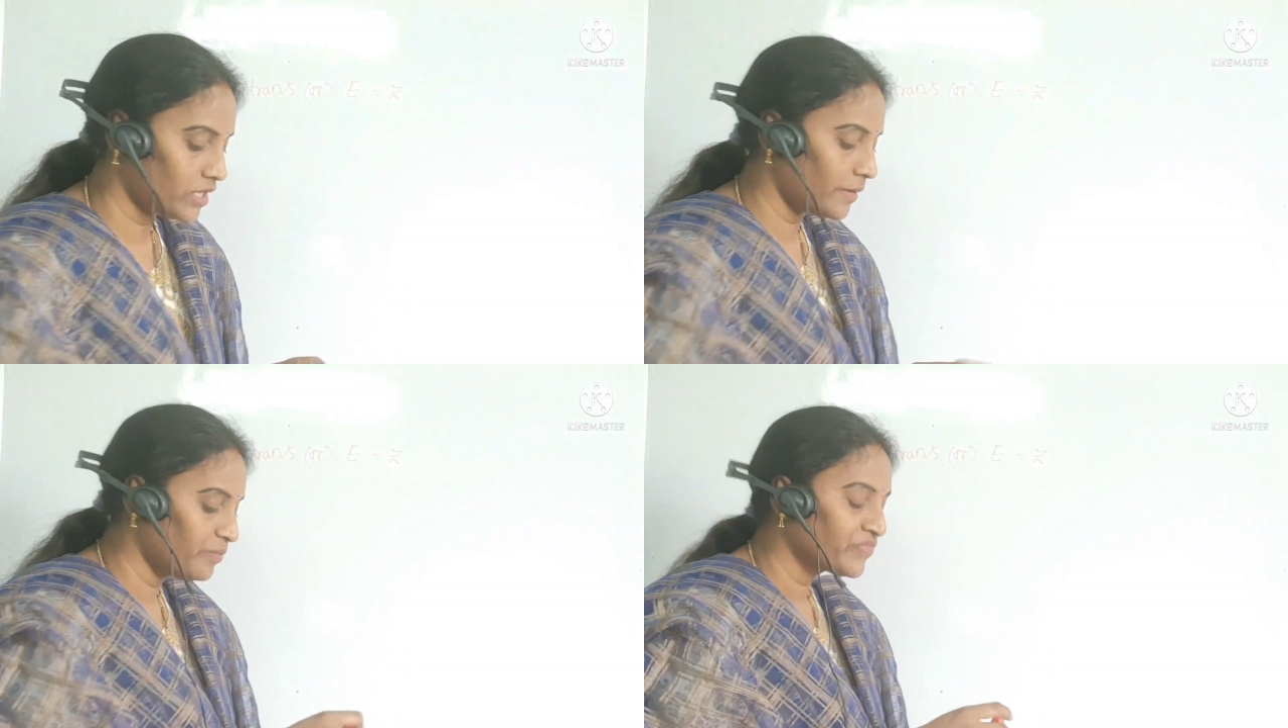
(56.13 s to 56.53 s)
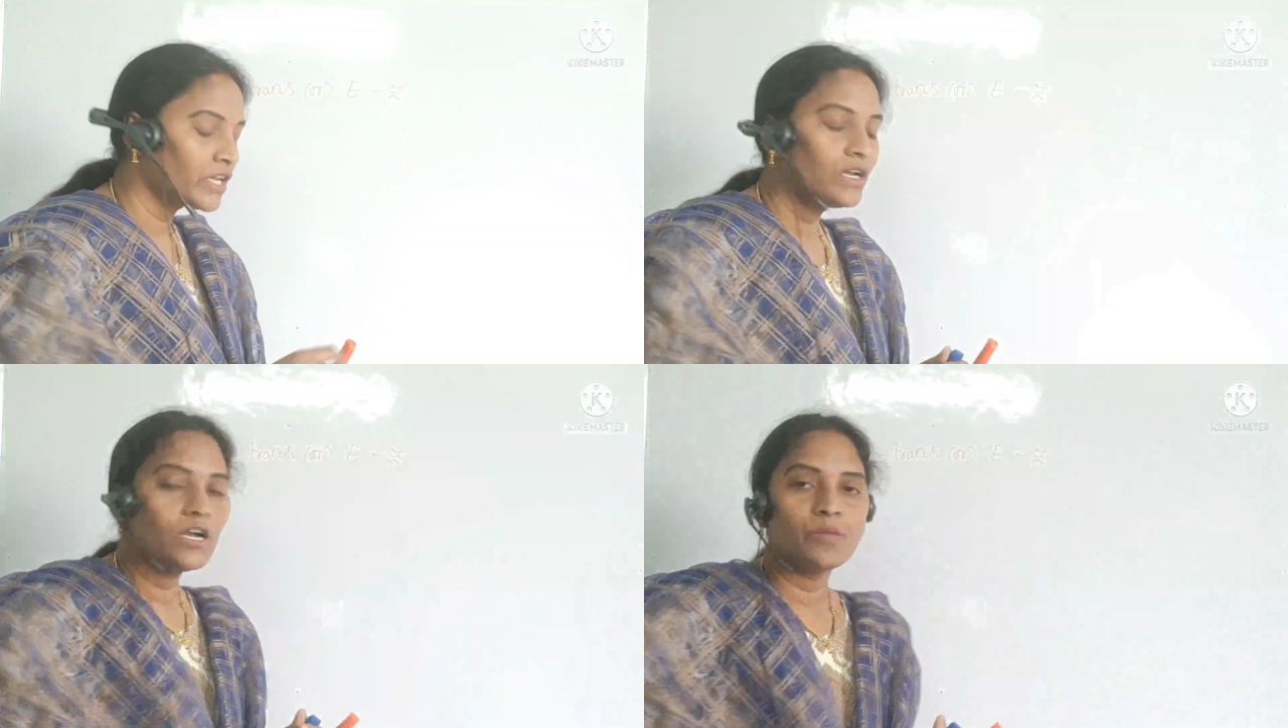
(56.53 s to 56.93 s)
See,
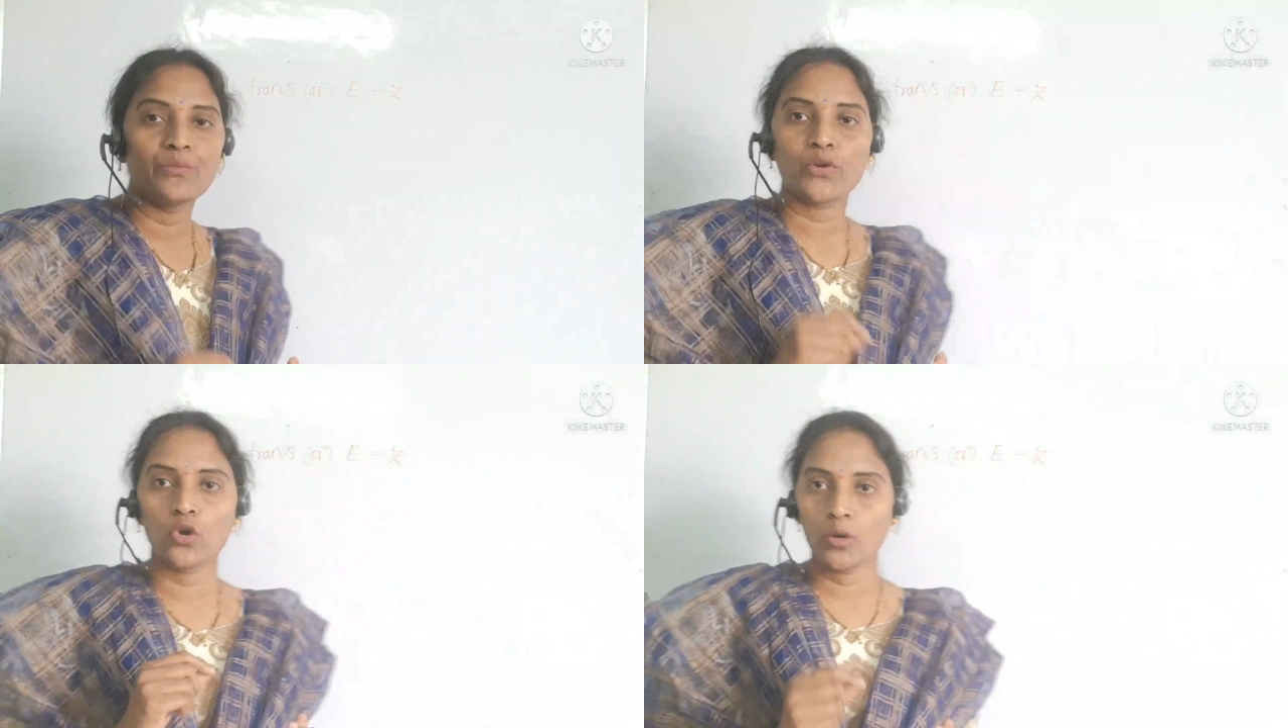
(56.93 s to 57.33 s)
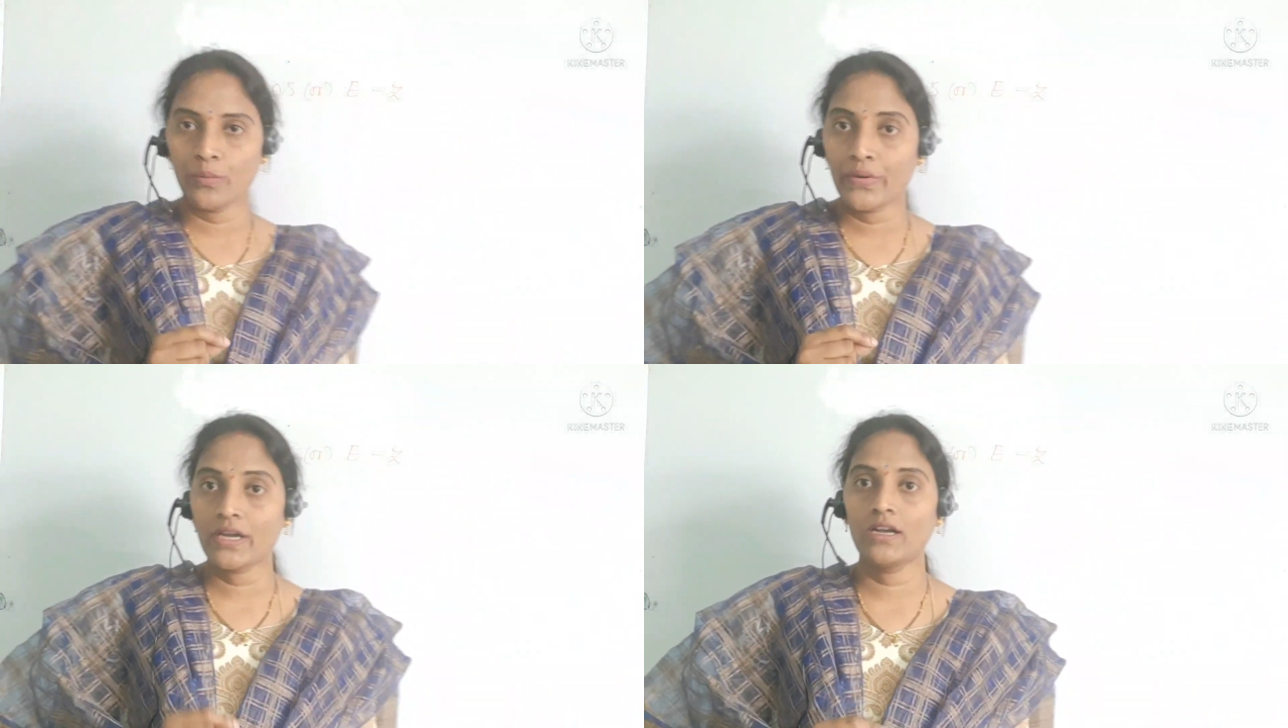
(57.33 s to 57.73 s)

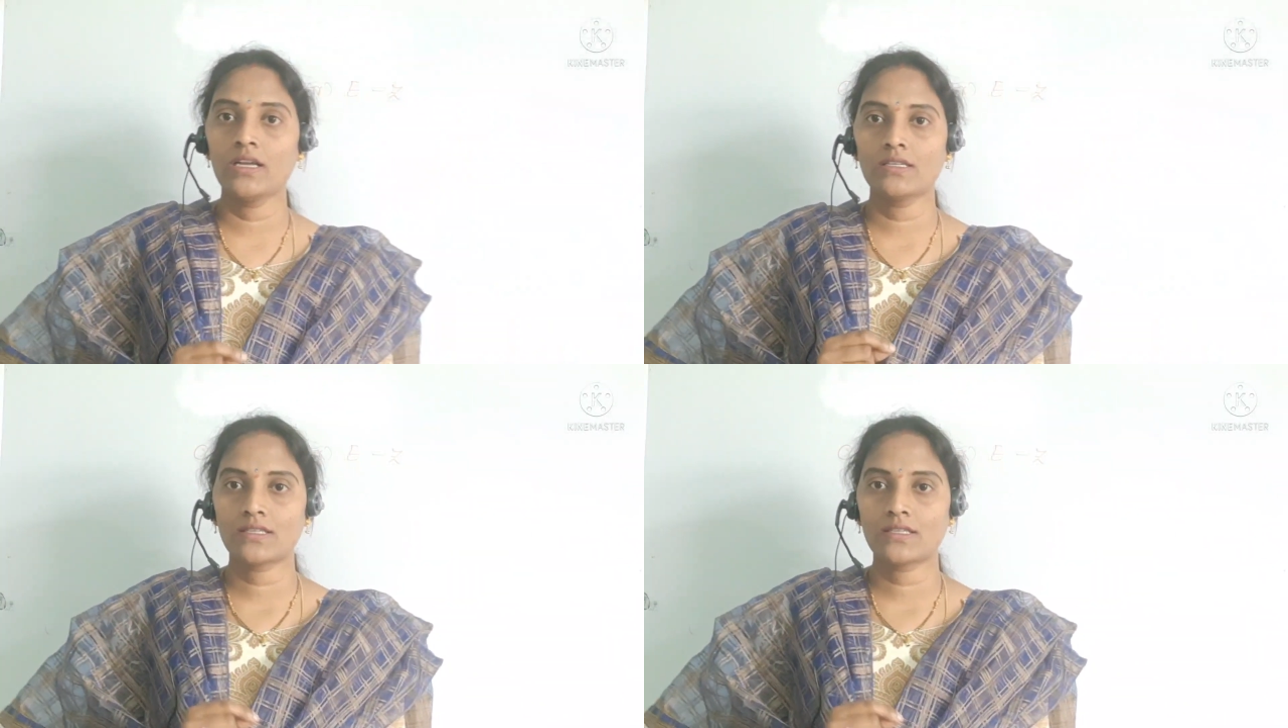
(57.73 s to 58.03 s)
properly